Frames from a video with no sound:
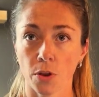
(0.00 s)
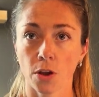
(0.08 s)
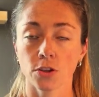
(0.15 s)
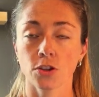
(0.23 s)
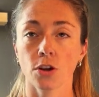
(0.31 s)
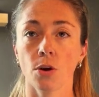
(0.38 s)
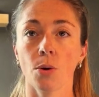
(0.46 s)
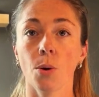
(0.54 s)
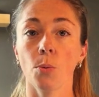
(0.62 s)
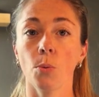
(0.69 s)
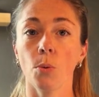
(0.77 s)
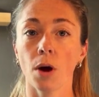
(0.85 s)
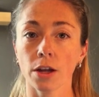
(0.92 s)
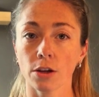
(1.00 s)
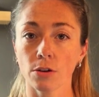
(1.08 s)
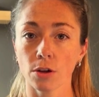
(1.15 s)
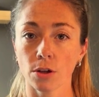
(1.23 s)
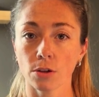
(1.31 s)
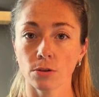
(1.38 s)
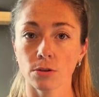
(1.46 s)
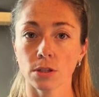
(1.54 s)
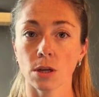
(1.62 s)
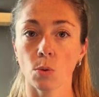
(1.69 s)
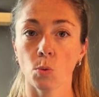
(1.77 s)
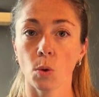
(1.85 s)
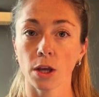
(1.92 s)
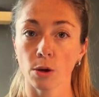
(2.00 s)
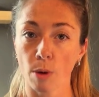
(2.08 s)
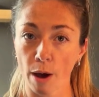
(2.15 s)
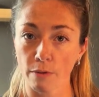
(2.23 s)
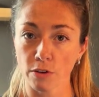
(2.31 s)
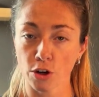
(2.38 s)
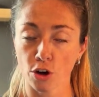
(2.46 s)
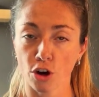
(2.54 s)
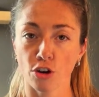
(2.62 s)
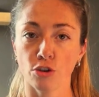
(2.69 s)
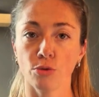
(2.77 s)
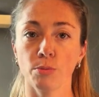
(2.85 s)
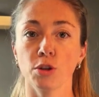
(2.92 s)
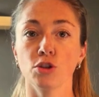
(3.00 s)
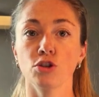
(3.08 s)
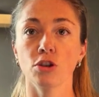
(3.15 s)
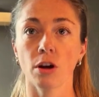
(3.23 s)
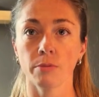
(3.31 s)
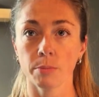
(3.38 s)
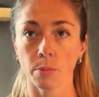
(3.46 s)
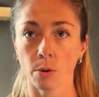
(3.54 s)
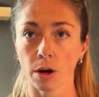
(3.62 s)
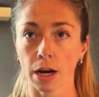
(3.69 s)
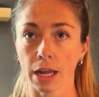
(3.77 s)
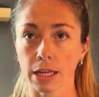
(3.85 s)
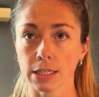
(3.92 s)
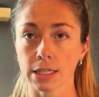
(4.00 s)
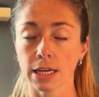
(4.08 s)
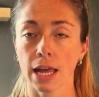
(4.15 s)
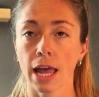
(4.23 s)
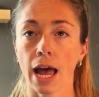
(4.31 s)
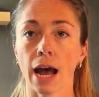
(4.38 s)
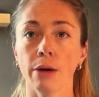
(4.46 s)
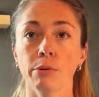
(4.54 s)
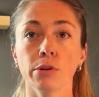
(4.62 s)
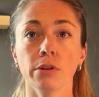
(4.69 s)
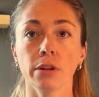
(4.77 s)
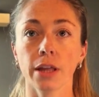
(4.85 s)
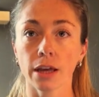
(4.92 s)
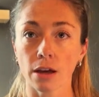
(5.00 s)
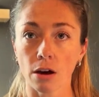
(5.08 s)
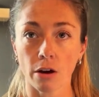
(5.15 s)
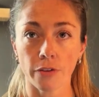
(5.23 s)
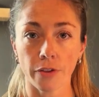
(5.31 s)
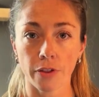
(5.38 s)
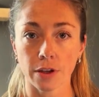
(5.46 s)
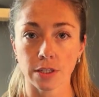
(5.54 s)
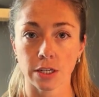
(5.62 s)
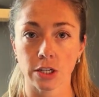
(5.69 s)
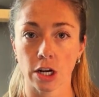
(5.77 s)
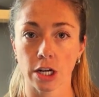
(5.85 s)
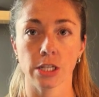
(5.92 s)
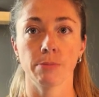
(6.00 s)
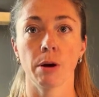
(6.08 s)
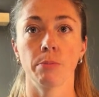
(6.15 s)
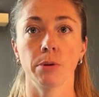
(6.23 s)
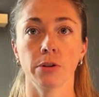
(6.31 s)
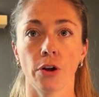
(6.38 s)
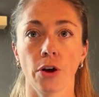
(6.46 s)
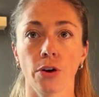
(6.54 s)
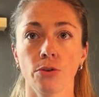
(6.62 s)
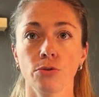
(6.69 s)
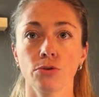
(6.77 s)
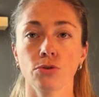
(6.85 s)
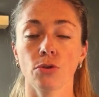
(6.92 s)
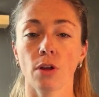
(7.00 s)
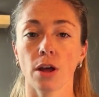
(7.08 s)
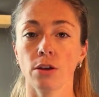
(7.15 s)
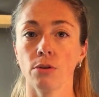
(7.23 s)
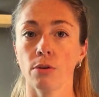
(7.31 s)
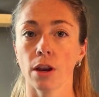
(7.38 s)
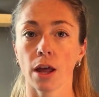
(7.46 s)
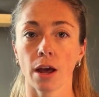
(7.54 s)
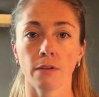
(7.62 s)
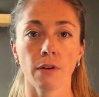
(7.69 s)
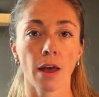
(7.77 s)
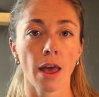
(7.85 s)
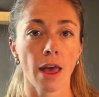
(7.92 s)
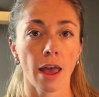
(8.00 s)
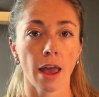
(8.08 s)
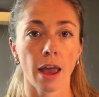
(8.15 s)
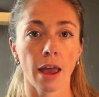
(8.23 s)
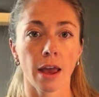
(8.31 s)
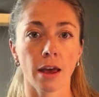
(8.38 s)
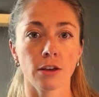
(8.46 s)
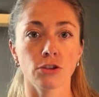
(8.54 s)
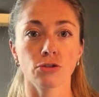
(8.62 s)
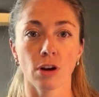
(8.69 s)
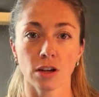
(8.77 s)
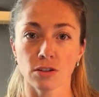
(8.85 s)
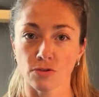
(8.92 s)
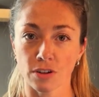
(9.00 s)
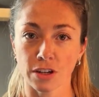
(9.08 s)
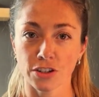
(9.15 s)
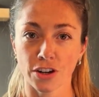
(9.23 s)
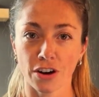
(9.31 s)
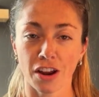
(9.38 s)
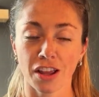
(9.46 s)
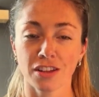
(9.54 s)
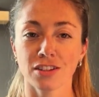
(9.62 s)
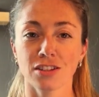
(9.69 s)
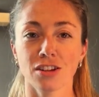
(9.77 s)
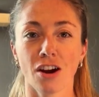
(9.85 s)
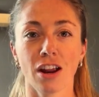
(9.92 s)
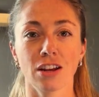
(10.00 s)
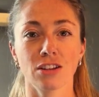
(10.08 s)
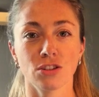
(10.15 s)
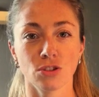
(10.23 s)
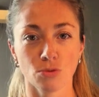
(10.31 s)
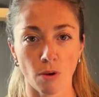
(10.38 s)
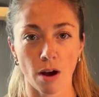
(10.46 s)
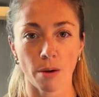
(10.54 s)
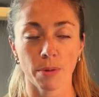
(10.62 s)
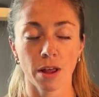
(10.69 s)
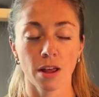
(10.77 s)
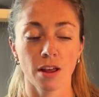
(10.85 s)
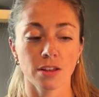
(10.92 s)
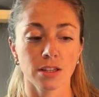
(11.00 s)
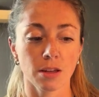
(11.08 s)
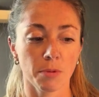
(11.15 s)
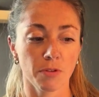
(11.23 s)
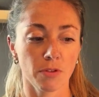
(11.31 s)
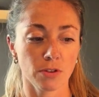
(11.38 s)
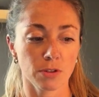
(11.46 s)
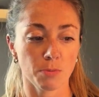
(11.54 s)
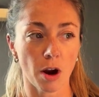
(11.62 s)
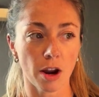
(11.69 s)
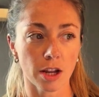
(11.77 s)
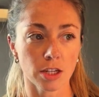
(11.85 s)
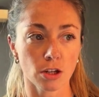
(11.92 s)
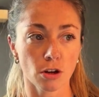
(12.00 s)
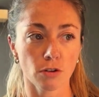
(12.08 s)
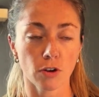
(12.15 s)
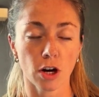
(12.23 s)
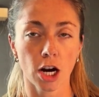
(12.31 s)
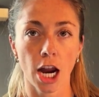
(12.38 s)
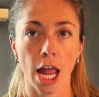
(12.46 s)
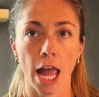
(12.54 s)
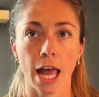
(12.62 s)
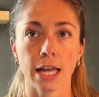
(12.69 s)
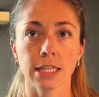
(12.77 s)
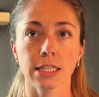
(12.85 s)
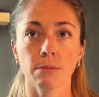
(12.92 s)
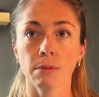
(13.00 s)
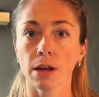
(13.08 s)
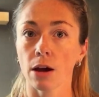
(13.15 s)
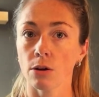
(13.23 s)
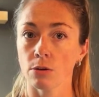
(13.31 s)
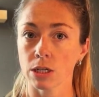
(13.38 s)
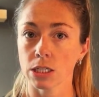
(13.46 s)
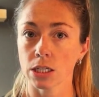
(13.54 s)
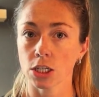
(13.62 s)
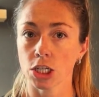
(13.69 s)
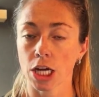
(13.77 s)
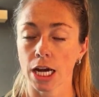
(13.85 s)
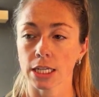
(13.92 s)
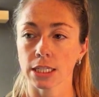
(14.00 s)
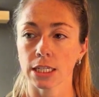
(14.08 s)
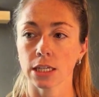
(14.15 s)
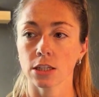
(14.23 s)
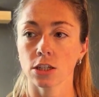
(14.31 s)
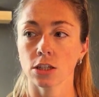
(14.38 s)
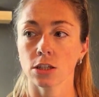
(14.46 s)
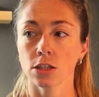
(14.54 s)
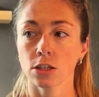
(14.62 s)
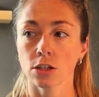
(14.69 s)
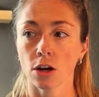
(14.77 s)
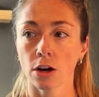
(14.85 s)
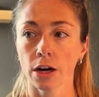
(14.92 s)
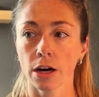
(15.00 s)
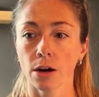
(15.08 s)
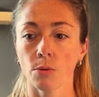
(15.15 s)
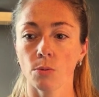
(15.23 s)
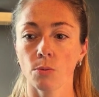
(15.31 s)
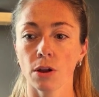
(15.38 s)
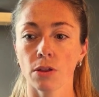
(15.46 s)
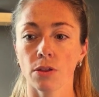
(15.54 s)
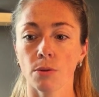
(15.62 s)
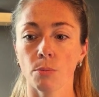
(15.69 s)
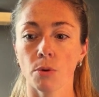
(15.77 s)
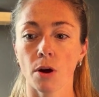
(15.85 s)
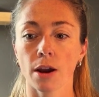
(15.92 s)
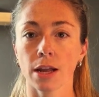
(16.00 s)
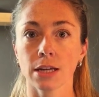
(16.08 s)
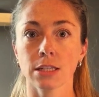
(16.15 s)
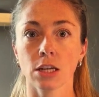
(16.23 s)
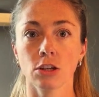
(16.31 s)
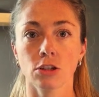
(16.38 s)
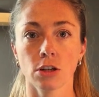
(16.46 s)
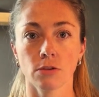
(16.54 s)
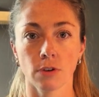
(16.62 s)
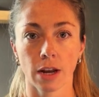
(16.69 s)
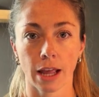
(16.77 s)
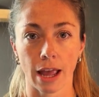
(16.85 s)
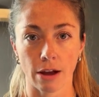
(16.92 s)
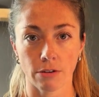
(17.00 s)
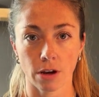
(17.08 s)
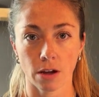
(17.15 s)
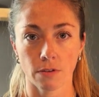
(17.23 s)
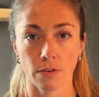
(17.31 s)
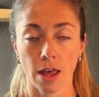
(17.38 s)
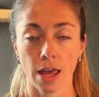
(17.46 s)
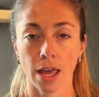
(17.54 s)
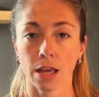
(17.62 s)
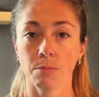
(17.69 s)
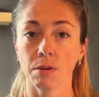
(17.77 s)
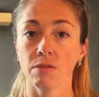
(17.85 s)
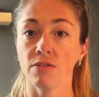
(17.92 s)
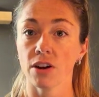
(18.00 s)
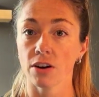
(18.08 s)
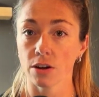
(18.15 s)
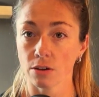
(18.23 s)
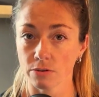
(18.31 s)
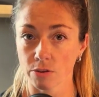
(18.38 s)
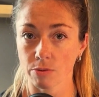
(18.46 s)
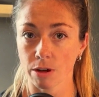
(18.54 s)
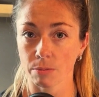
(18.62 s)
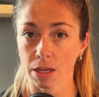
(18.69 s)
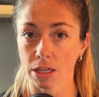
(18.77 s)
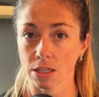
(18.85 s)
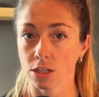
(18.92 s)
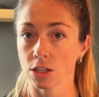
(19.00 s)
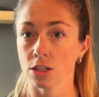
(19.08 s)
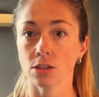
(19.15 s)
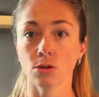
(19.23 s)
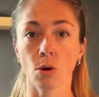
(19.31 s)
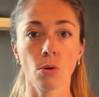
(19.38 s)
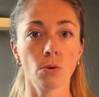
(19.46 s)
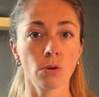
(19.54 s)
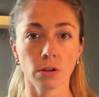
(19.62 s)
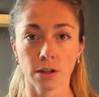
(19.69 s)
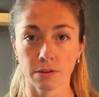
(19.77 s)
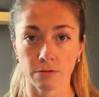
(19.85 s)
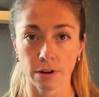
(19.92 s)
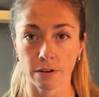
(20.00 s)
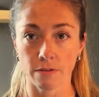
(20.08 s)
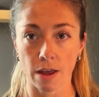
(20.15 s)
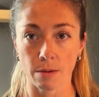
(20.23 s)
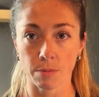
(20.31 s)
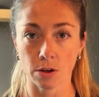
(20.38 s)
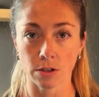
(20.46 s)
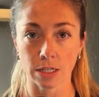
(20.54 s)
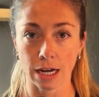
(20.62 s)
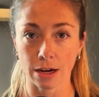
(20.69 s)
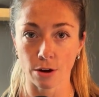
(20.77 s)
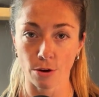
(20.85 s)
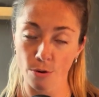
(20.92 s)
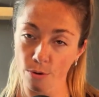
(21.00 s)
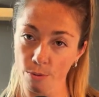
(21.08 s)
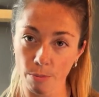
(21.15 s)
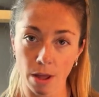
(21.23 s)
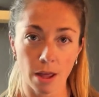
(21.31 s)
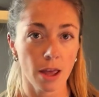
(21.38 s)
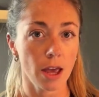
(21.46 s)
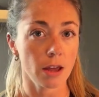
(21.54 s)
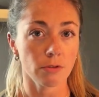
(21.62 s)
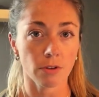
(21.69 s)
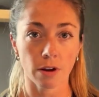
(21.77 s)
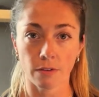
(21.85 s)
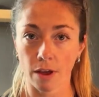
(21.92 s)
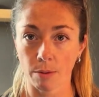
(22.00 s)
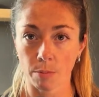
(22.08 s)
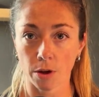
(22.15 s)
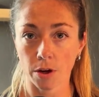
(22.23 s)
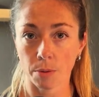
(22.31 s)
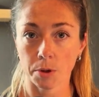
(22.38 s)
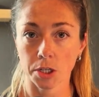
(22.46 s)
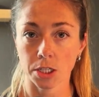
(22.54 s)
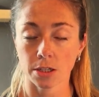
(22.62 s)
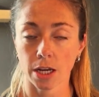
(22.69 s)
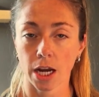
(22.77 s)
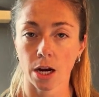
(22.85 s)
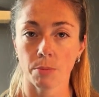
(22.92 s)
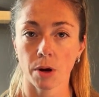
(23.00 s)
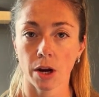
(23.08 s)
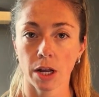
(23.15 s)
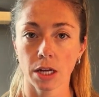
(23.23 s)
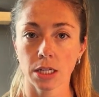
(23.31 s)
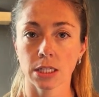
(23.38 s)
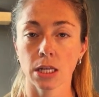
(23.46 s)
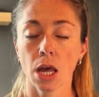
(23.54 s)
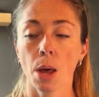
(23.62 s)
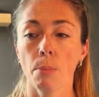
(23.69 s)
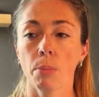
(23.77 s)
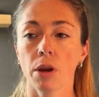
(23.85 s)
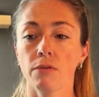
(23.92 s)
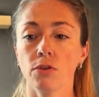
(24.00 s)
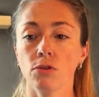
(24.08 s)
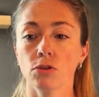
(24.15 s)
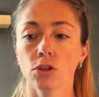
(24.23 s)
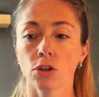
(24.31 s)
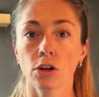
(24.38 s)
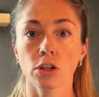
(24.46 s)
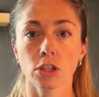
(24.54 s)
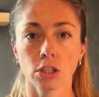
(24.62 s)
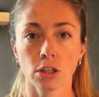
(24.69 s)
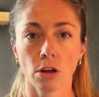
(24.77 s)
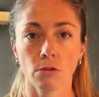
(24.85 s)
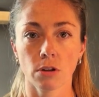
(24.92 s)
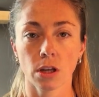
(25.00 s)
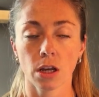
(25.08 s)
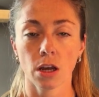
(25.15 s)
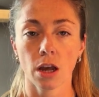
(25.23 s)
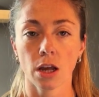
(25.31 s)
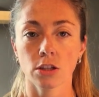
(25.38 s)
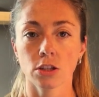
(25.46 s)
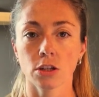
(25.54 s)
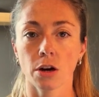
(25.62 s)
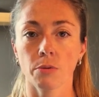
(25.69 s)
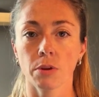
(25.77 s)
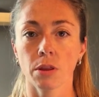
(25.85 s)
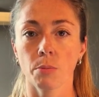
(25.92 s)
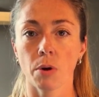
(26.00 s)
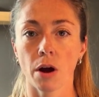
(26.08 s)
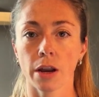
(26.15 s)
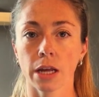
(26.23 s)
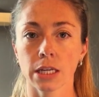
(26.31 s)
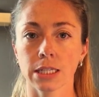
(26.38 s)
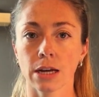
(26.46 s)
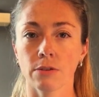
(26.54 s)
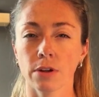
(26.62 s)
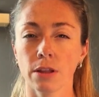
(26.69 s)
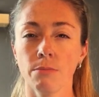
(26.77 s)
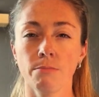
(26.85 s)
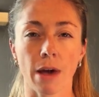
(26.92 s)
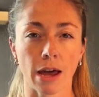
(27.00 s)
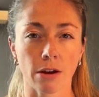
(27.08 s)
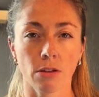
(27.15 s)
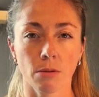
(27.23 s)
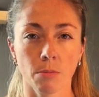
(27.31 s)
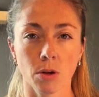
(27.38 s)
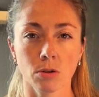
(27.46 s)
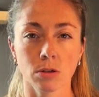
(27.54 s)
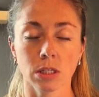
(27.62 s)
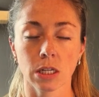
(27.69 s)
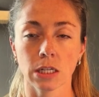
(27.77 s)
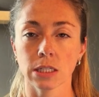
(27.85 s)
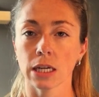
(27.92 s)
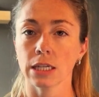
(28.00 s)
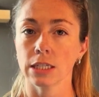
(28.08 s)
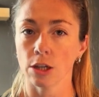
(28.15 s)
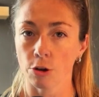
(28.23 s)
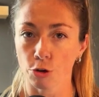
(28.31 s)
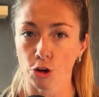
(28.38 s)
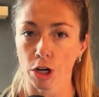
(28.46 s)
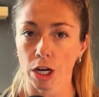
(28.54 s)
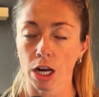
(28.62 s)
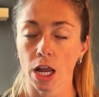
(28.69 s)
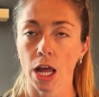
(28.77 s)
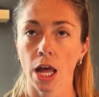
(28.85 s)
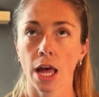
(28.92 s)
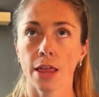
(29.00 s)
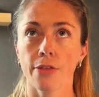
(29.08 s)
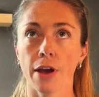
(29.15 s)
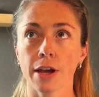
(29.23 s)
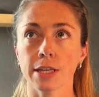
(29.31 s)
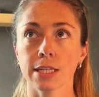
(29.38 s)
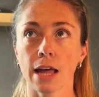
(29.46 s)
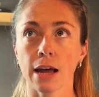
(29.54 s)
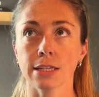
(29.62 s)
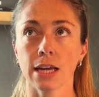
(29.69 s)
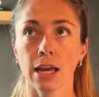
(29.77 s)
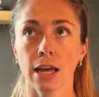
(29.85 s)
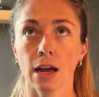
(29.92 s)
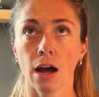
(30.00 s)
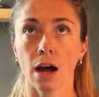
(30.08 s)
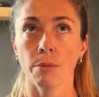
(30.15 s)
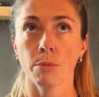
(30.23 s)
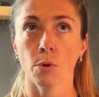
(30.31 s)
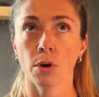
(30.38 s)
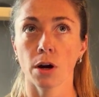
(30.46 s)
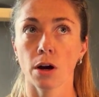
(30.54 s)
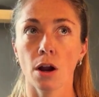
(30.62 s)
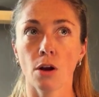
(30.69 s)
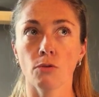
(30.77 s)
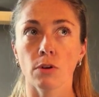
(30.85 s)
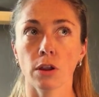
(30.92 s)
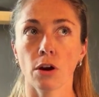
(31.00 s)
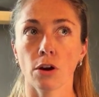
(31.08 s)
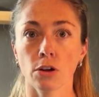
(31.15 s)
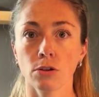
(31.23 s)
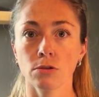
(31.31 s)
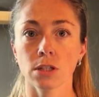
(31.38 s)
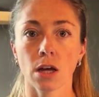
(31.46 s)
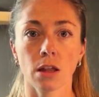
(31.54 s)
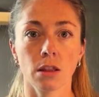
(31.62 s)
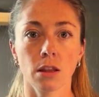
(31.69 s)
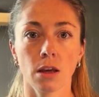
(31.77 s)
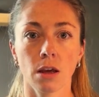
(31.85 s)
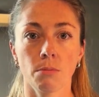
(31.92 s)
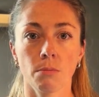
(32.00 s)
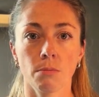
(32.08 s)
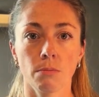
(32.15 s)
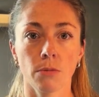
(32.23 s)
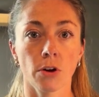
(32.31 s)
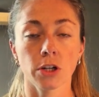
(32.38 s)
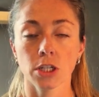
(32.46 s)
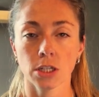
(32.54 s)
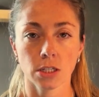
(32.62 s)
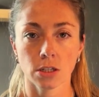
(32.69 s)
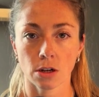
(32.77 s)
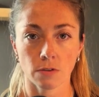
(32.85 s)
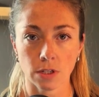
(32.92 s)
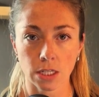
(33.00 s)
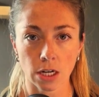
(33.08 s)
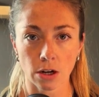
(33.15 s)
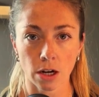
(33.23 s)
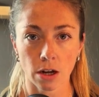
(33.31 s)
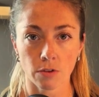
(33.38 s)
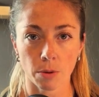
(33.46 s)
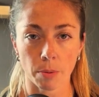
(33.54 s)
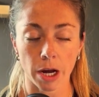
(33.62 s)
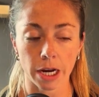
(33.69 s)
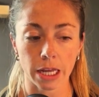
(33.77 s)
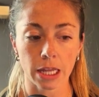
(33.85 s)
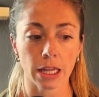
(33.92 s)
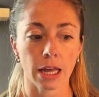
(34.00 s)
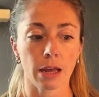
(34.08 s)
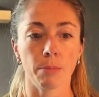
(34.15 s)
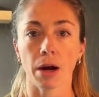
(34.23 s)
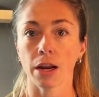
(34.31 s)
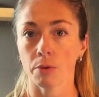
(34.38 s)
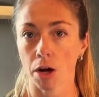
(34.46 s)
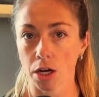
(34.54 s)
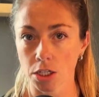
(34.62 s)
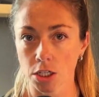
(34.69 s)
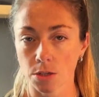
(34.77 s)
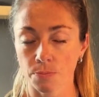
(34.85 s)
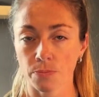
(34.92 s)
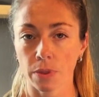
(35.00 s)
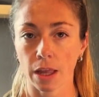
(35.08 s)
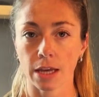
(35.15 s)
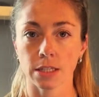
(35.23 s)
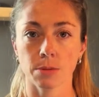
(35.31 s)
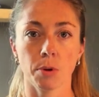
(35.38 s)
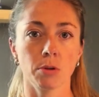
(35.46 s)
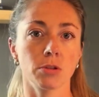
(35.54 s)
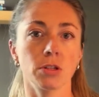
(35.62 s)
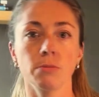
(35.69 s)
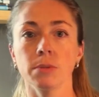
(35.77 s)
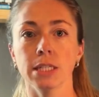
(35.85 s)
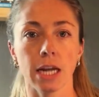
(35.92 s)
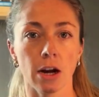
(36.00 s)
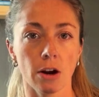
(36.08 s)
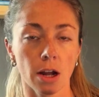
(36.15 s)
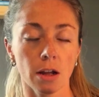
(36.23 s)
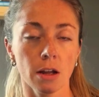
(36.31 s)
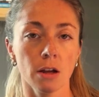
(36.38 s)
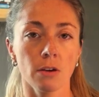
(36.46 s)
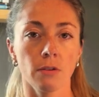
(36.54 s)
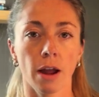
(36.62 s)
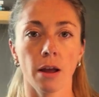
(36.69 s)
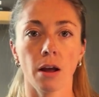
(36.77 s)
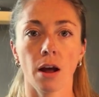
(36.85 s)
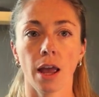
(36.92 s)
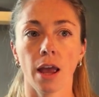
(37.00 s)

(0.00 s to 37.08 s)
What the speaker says: So, what you use, what you have in your home is so important. I will link all the things I talked about below so that you can have a stress free journey to starting to swap some of those products over. And something I always suggest is just start with products that you start running out of. It can be very overwhelming to just totally revamp your entire home and revamp all your personal care products. But if you start slowly and start with the products that really matter the most, things like deodorant, things that take up or really are used on the largest surface area of your body, like body wash, as opposed to mascara, right?